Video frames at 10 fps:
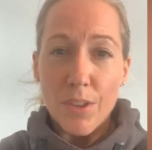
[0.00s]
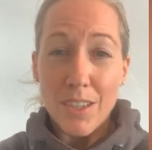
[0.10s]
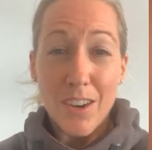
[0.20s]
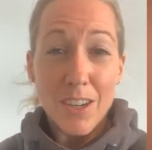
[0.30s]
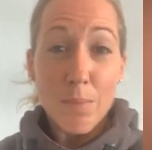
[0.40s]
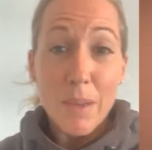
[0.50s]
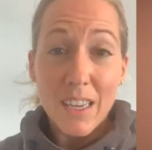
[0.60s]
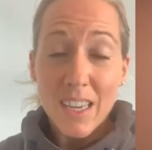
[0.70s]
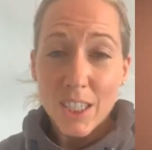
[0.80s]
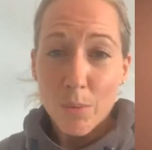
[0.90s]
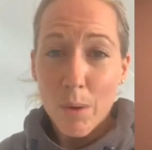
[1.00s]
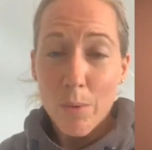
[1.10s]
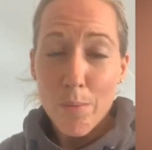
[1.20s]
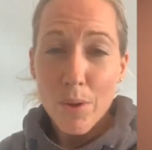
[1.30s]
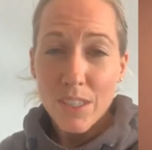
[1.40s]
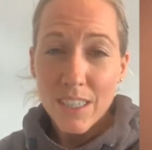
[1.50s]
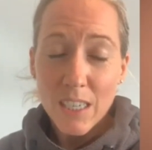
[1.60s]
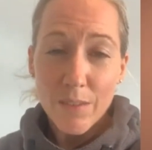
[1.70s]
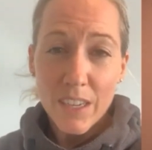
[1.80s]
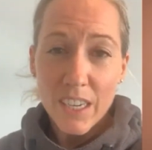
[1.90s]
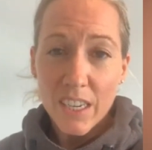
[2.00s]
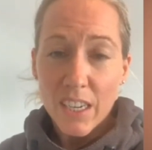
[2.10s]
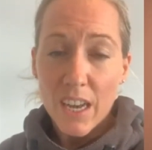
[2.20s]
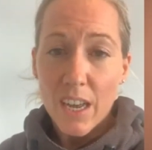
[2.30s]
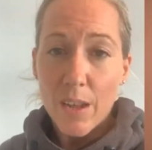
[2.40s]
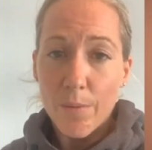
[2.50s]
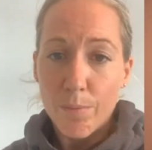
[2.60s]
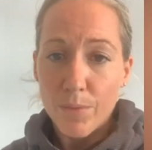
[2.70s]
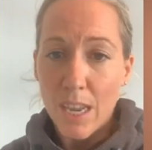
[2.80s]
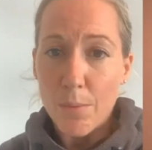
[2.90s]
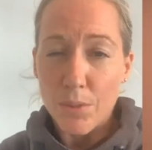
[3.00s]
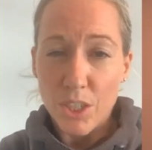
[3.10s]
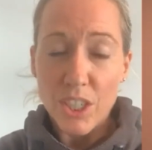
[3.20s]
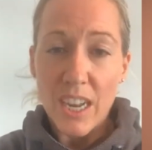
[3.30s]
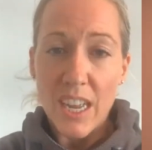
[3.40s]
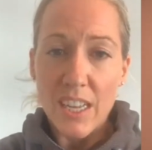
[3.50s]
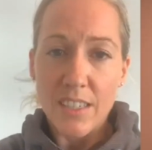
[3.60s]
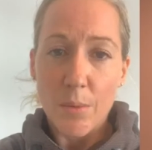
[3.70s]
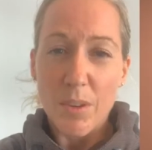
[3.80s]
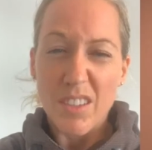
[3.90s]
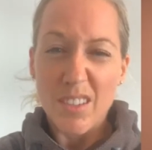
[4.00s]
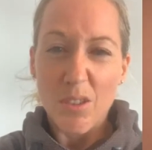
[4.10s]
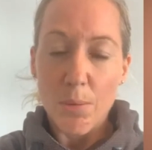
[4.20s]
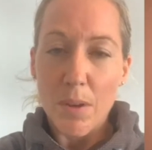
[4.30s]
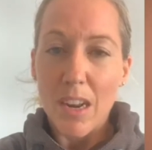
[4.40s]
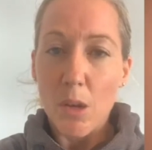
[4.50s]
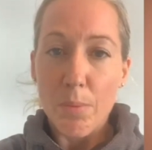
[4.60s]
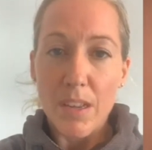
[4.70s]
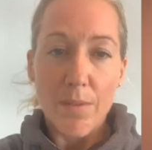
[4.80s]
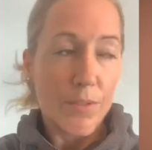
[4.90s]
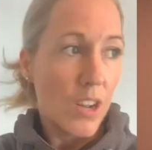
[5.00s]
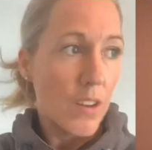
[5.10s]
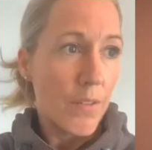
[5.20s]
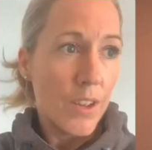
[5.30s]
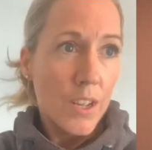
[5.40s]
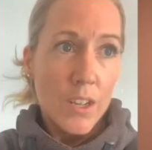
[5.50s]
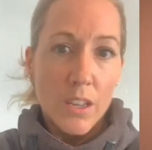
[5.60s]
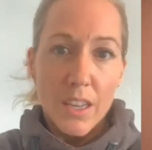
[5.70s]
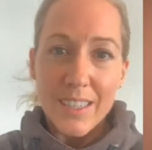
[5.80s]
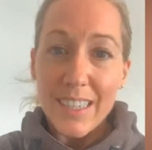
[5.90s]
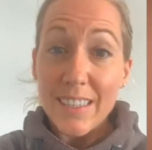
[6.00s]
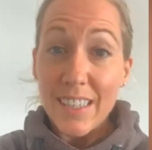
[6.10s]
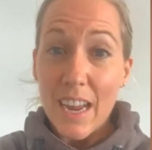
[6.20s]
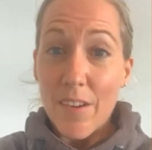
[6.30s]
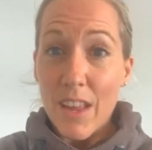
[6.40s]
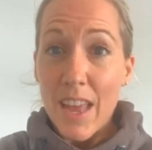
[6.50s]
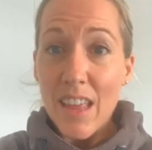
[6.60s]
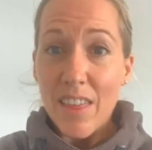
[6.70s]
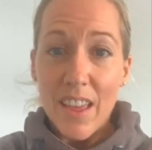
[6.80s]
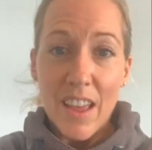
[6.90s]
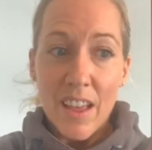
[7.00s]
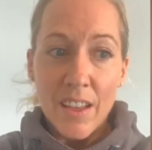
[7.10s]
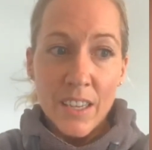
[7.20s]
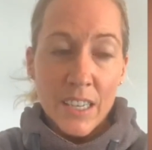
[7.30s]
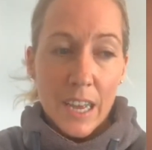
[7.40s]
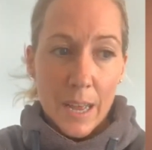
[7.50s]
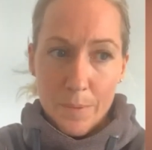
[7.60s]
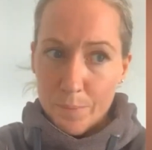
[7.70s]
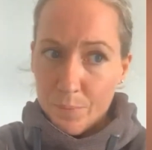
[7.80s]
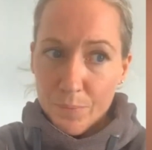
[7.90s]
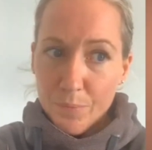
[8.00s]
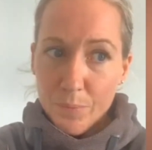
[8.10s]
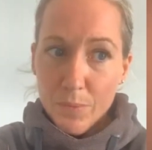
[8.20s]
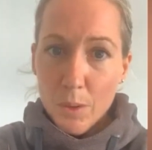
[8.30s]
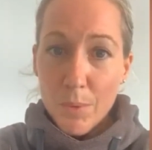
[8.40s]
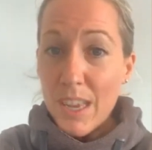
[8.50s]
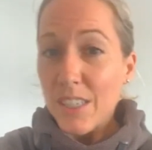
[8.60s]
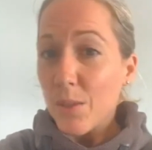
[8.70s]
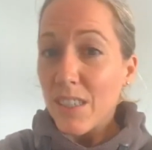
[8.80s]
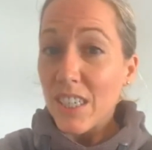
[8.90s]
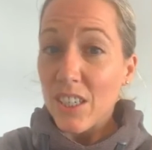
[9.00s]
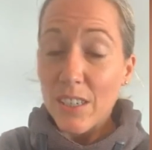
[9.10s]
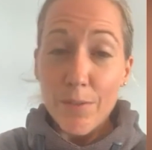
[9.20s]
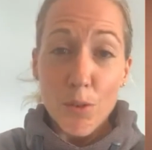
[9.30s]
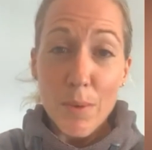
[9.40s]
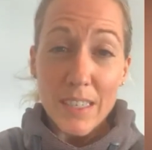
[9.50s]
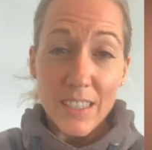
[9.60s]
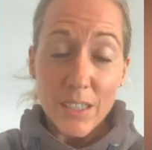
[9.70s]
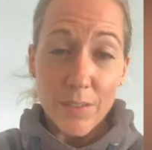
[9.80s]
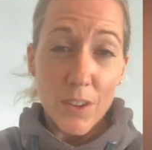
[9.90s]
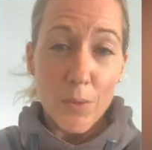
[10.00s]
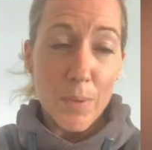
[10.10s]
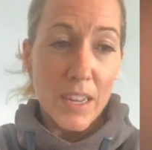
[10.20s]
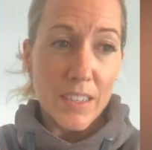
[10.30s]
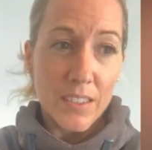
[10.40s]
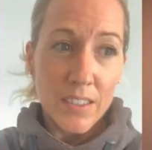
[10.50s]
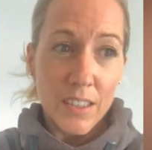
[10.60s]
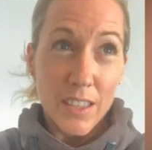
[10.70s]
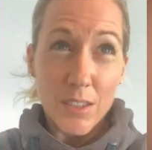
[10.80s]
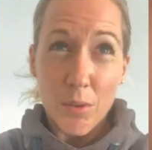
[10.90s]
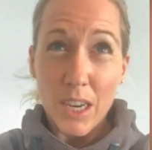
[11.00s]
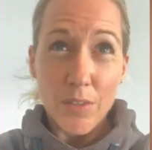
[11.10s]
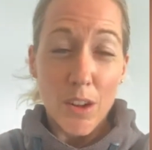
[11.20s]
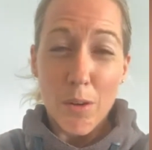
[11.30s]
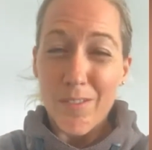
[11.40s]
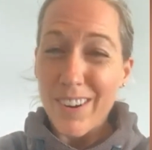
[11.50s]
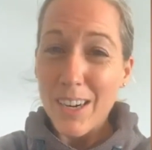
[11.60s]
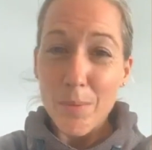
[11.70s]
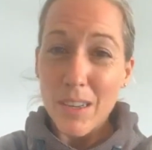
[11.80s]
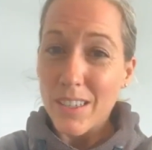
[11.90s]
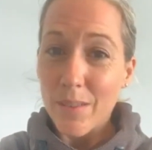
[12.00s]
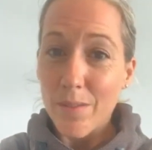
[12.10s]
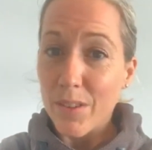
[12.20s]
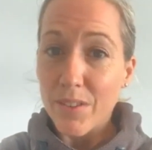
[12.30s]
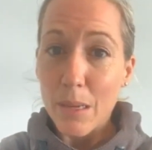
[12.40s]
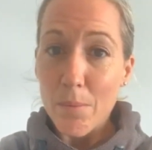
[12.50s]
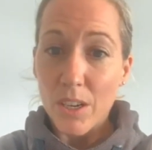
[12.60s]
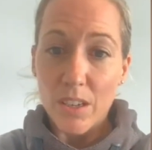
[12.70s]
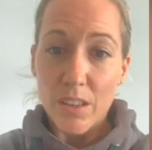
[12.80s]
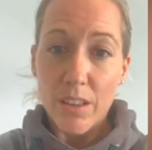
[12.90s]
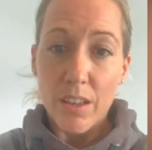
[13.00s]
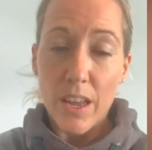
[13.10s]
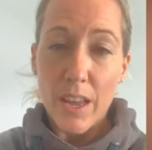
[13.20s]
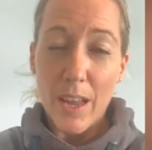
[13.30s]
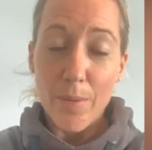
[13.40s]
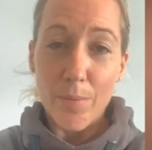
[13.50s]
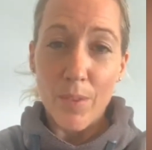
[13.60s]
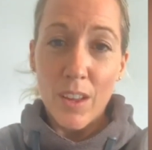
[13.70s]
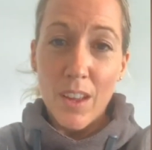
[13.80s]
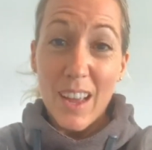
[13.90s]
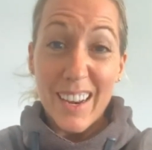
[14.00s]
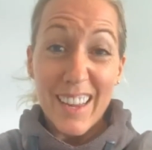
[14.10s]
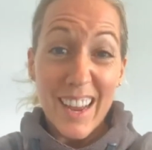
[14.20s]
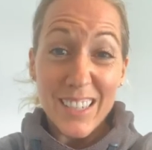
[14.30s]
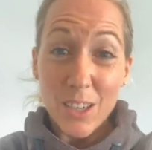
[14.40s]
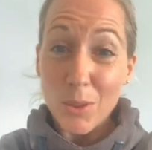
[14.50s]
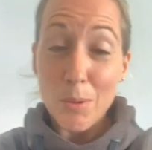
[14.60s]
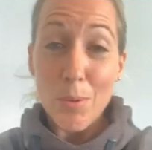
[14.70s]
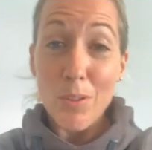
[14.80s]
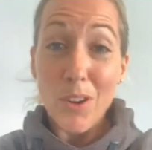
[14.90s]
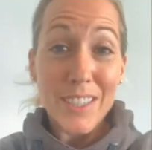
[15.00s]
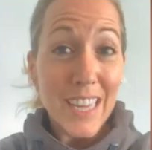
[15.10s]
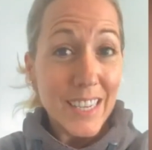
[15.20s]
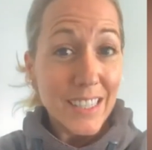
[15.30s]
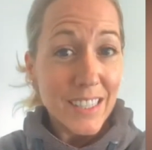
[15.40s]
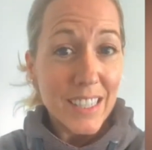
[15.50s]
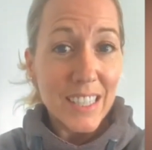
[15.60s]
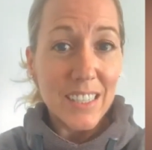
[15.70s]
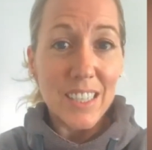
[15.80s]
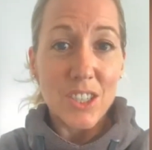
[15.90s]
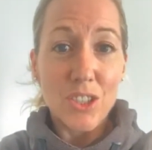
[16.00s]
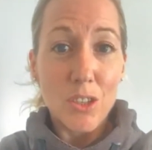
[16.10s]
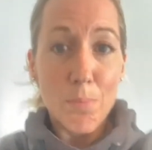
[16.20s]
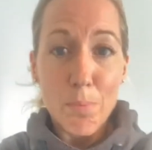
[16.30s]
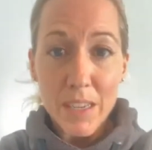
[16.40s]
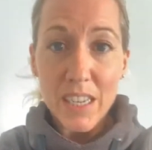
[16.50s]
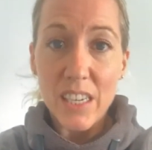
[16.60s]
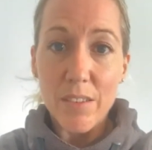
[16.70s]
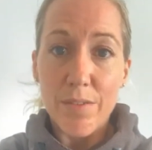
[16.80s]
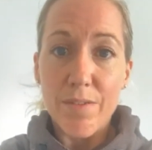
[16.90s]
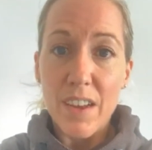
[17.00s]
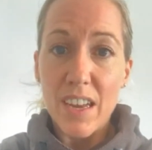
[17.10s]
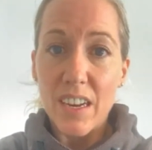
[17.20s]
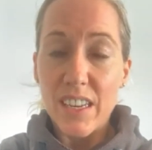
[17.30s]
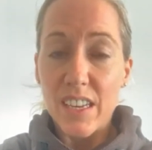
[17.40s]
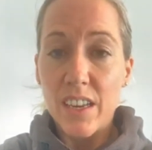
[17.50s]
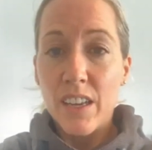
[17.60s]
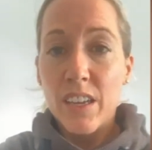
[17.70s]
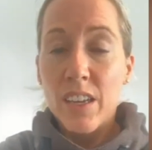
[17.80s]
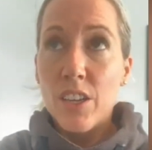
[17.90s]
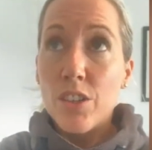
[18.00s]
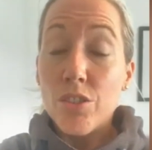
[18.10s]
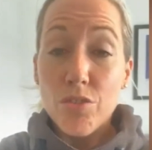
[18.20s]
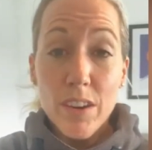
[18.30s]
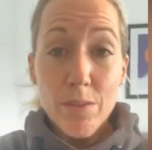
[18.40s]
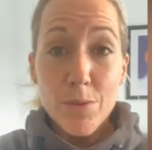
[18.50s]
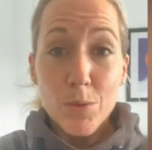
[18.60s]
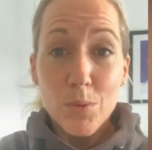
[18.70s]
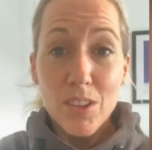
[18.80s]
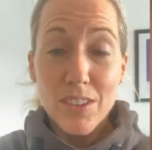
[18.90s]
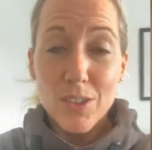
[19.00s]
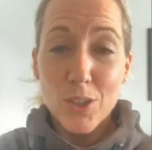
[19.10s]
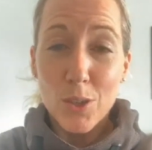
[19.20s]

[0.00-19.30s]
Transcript: There's a nice big kitchen where we put the TV, tables and chairs, and we're still going to put a little bit of kind of a seating area in there. But yeah, so essentially 4 beds into 5 beds, this will cash flow around about £750 a month. And again, as long as we put the right tenants in, it should be fairly straightforward